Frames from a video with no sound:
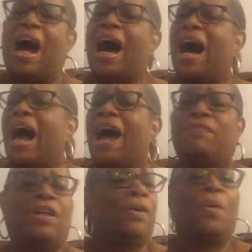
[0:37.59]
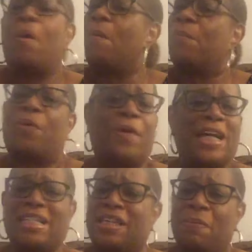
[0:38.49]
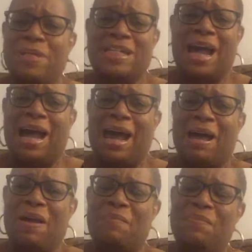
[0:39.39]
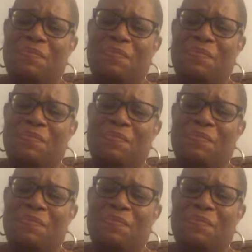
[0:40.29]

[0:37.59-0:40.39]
I have to pray sometimes.